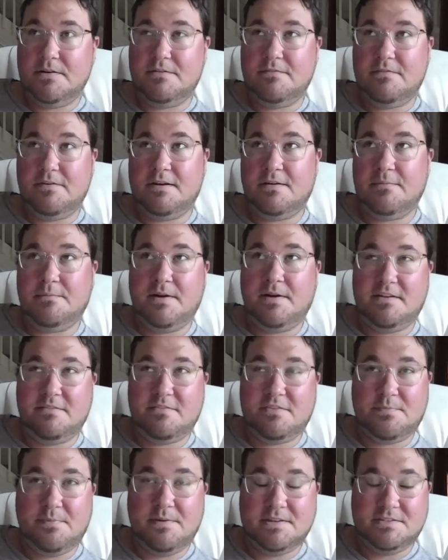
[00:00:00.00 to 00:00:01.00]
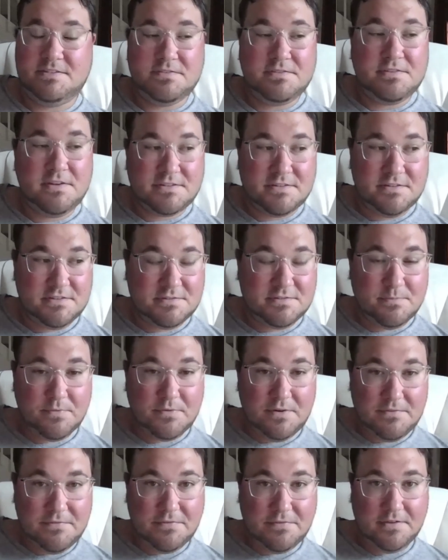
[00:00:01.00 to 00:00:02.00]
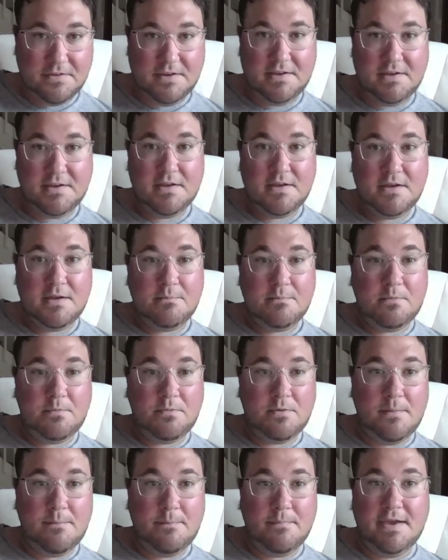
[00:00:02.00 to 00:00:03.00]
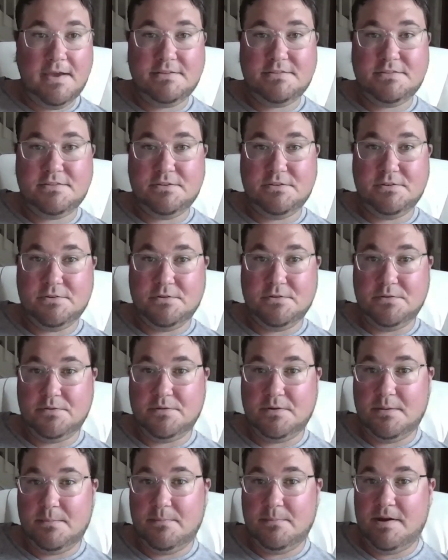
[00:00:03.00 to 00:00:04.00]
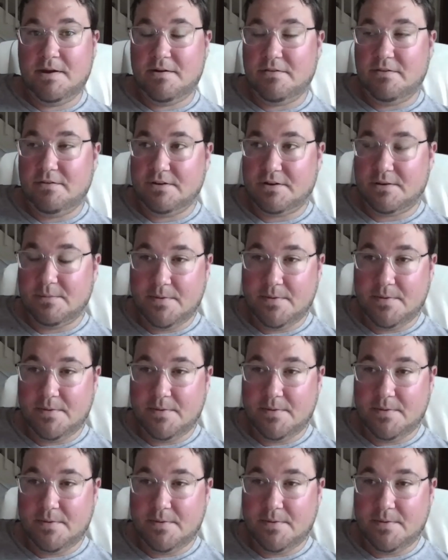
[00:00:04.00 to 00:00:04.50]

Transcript: you're in a very competitive space. You touched on this briefly. Mm-hmm. what makes you better than your